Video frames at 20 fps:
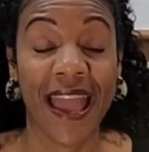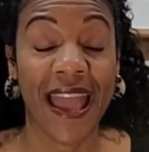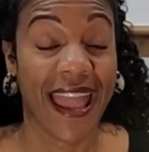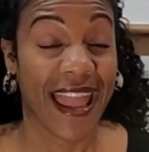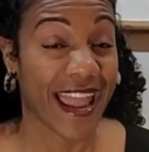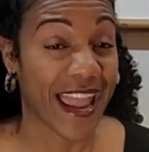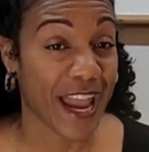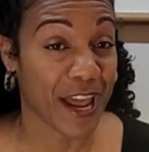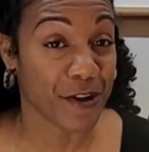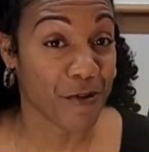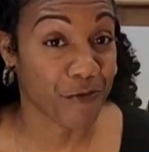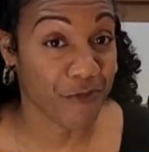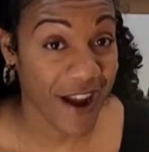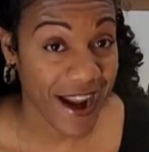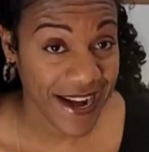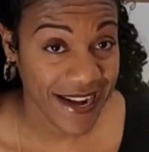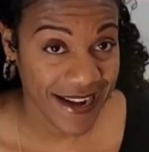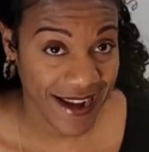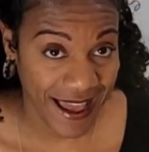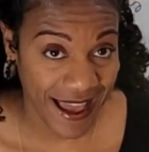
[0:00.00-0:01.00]
And
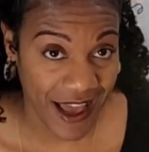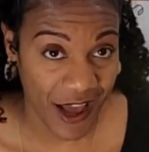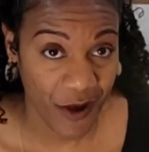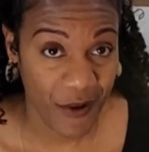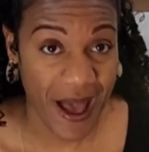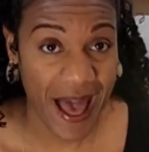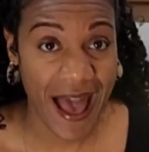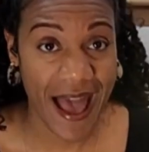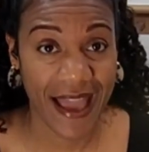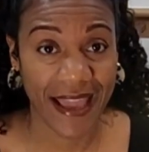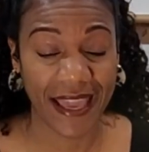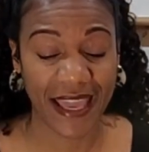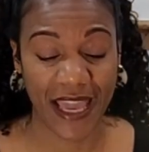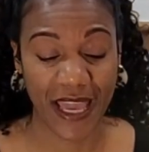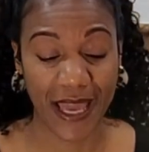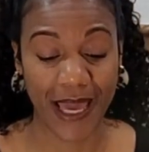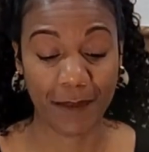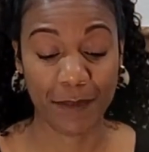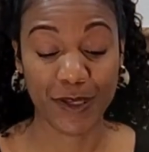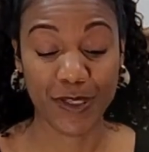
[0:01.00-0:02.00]
right now I
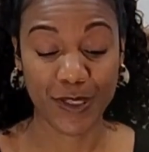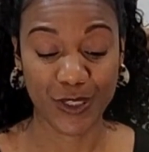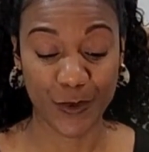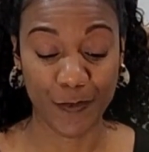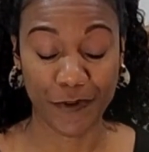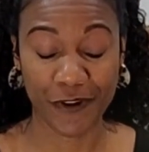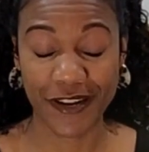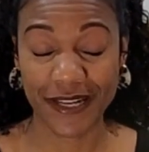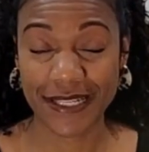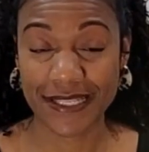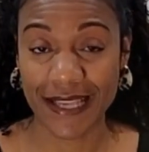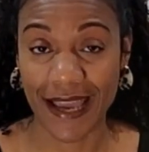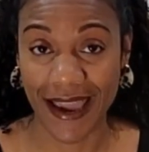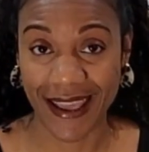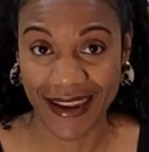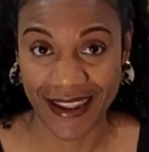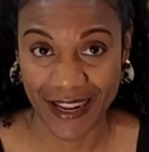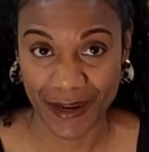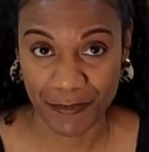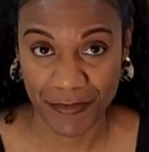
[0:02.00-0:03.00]
am super
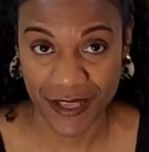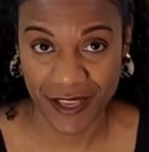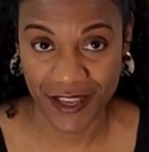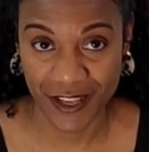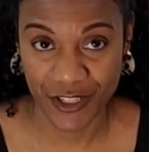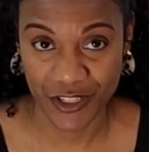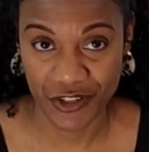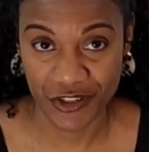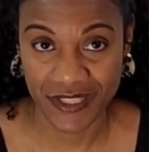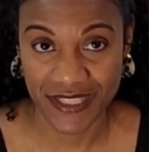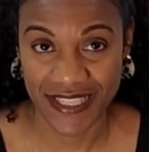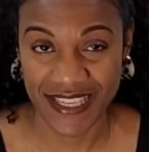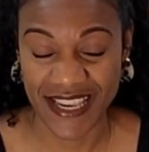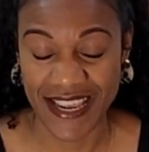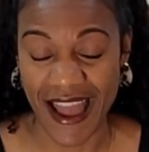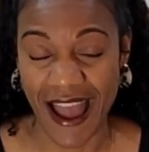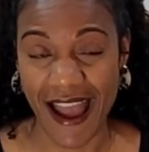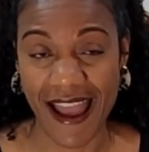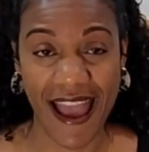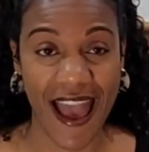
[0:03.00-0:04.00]
excited because you see
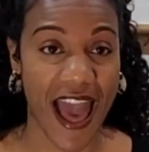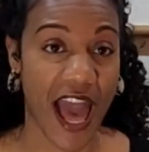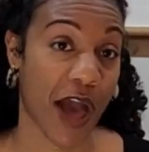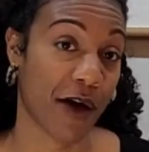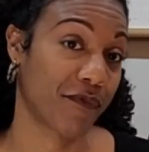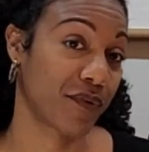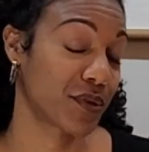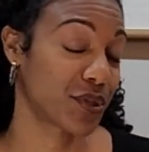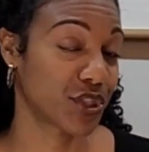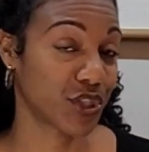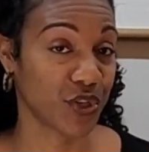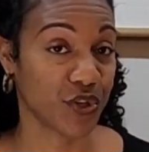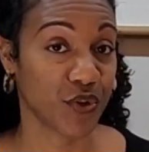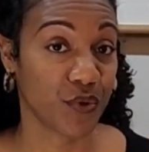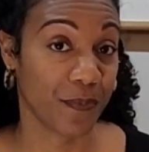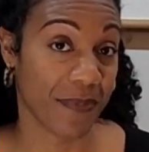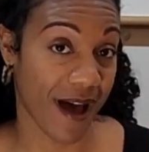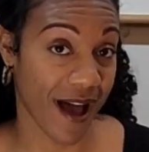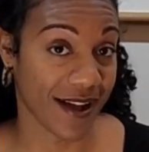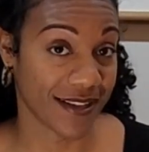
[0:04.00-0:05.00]
I have 2
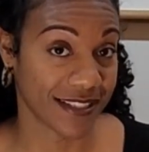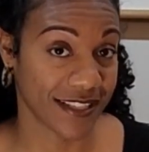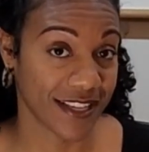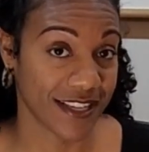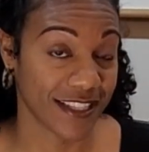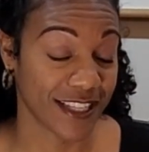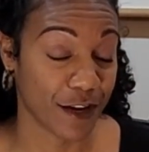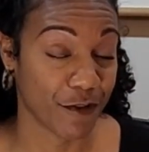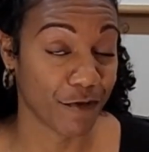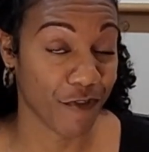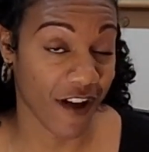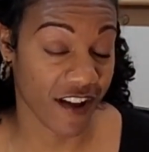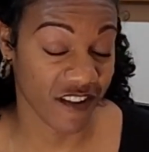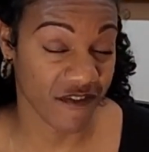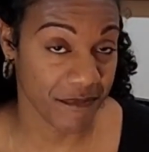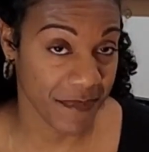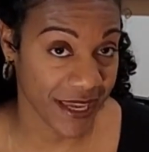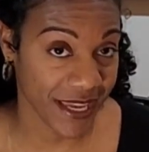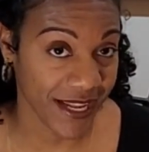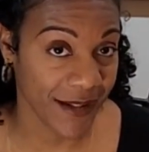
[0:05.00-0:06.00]
boxes in front of
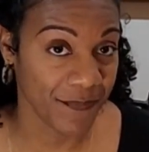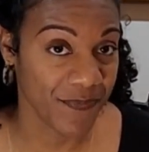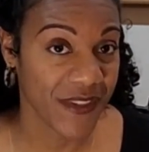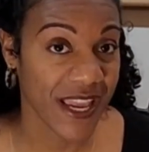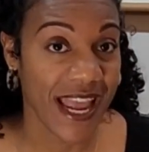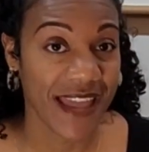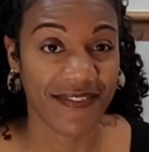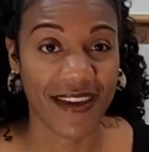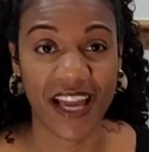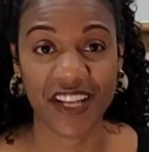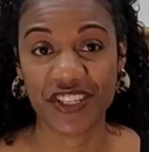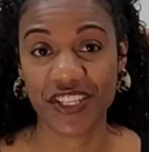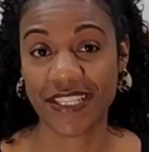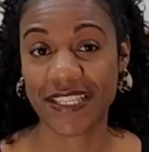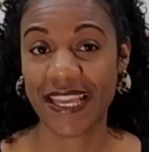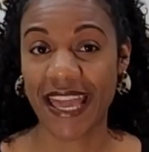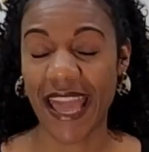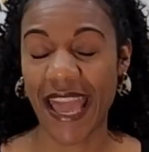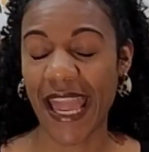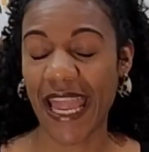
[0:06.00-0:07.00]
me that just
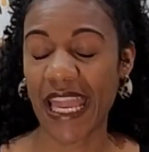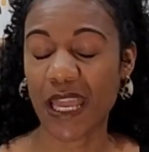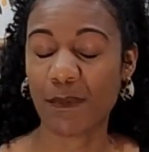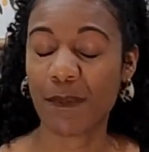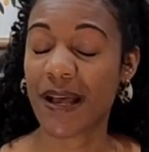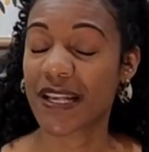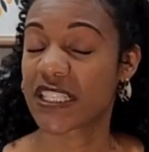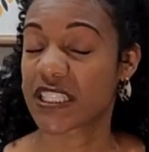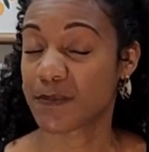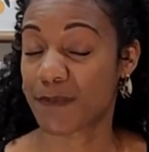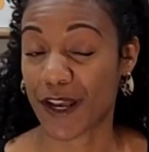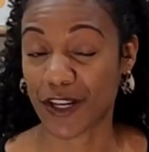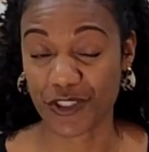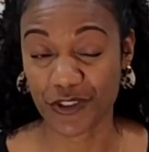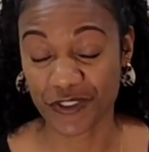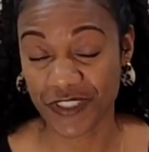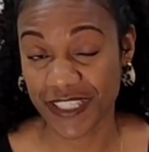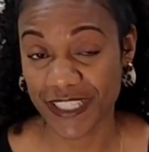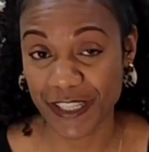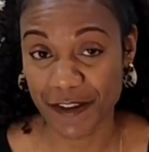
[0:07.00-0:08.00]
came special
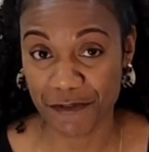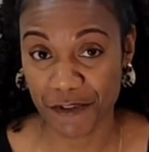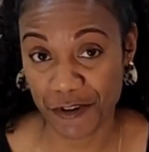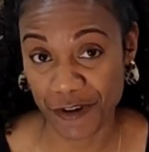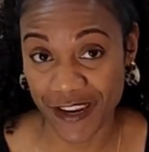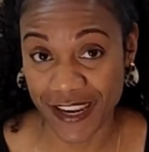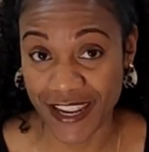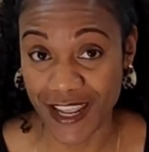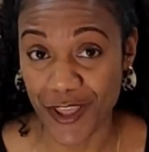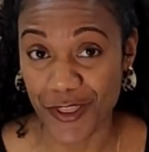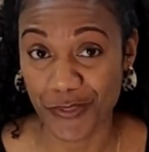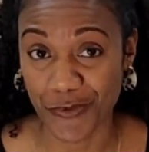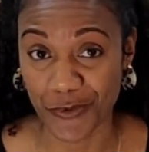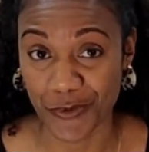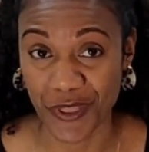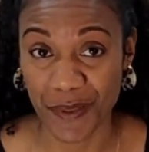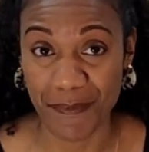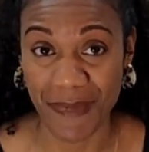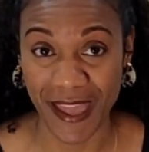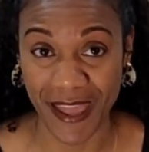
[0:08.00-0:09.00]
delivery through
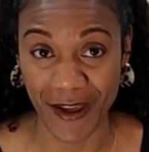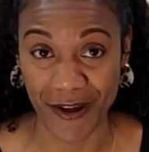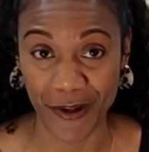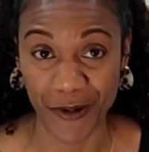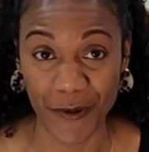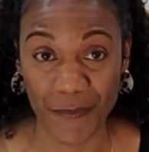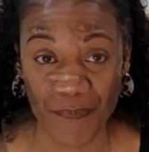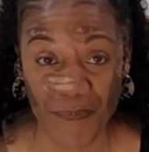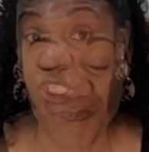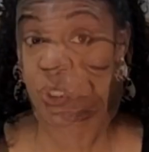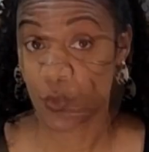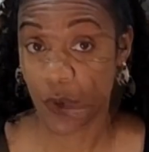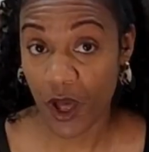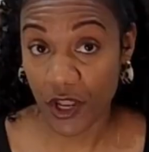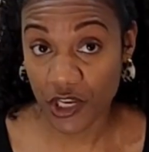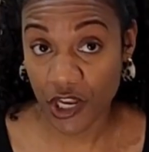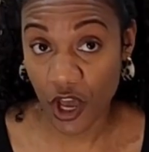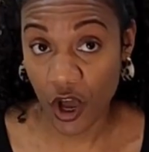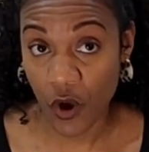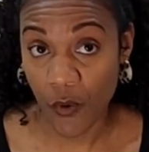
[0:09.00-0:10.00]
the mail. As you all
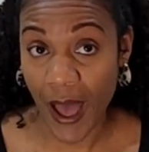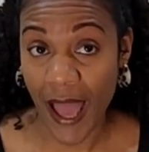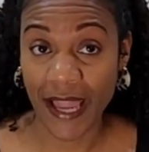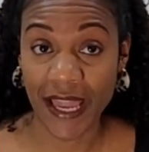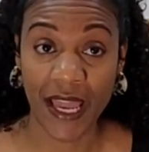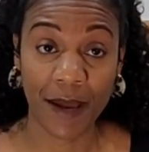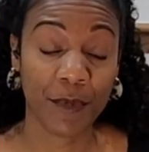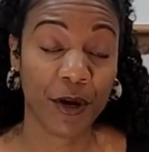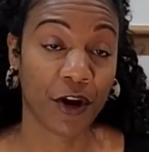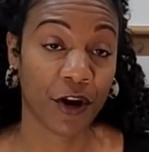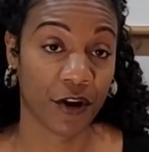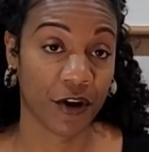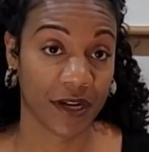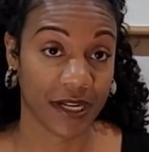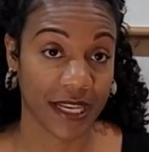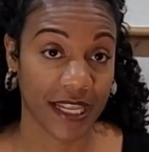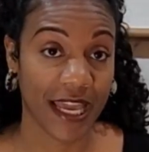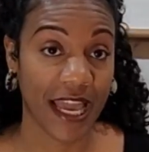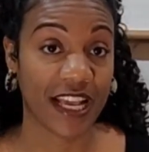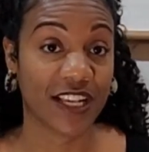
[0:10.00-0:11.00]
know, I am
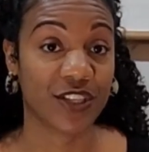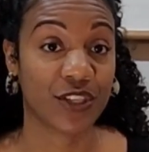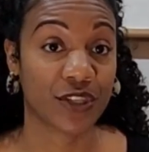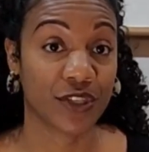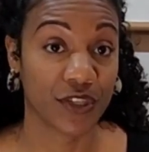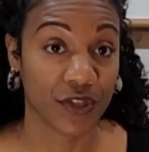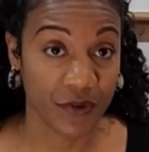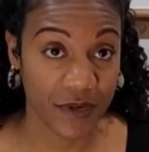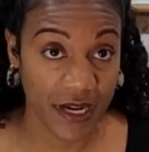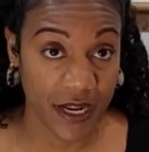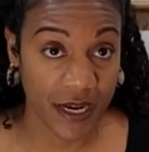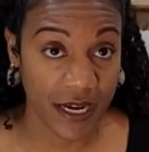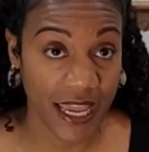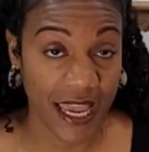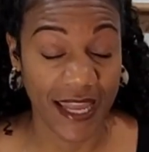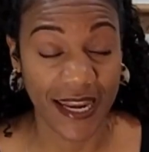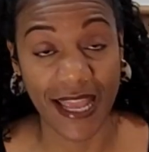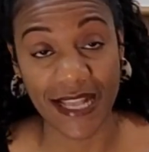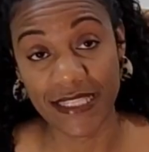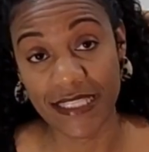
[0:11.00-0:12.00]
currently a student
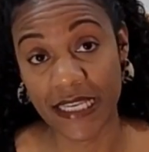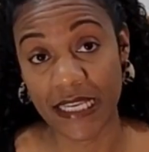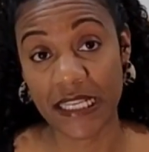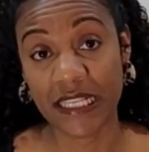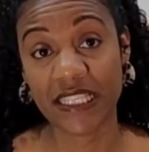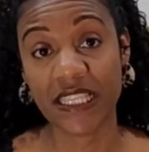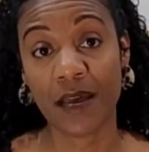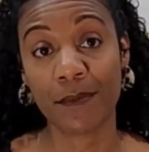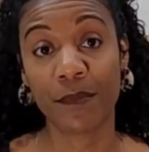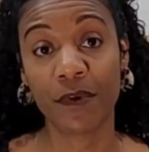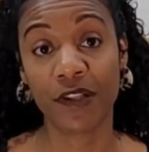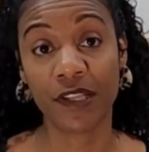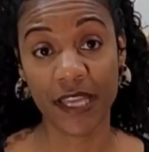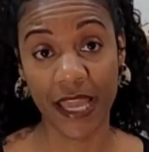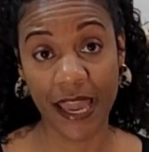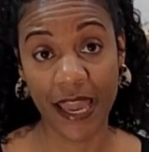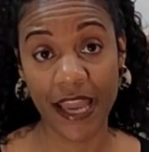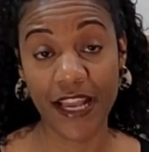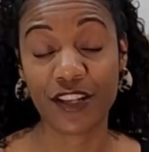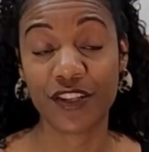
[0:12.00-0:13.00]
in a tea
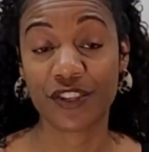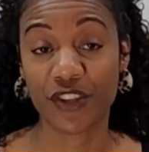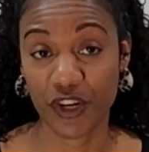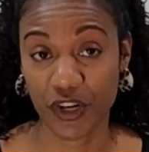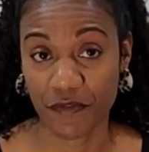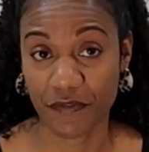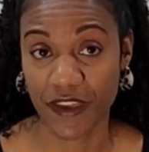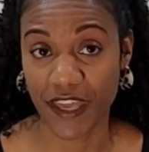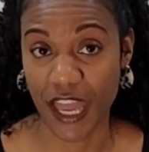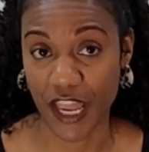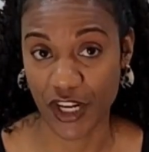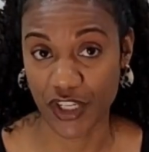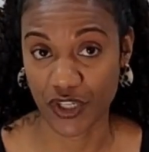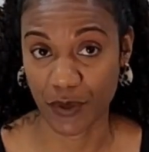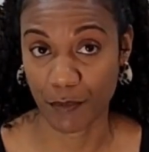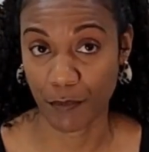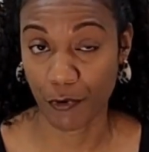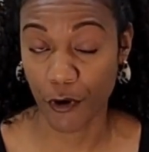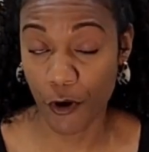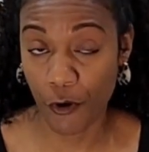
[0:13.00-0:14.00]
sommelier
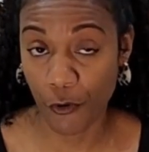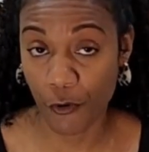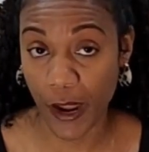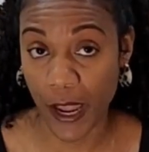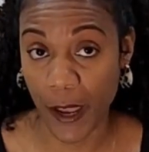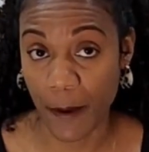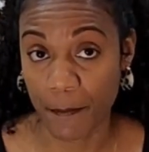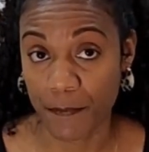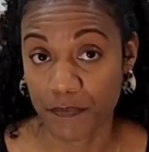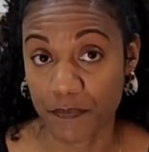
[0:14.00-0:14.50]
certification program.